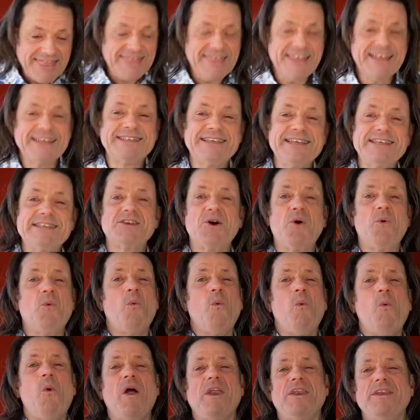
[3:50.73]
this is a
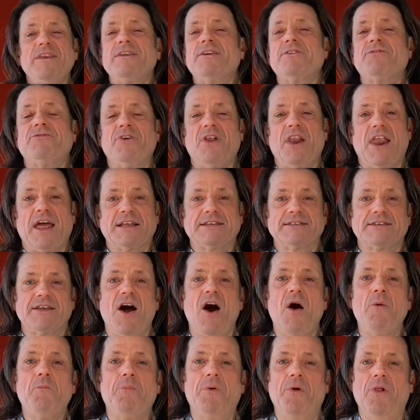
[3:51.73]
wonderful
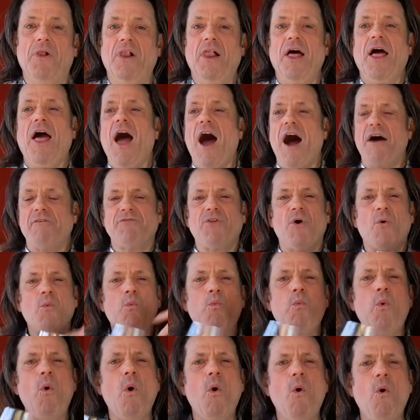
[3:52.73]
example of the
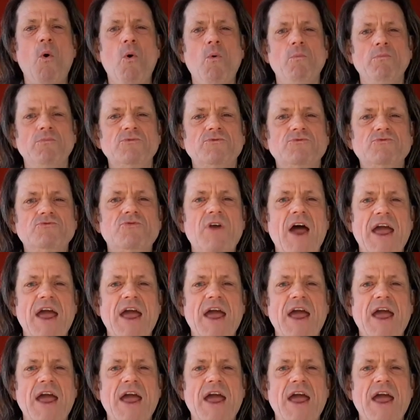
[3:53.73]
warm,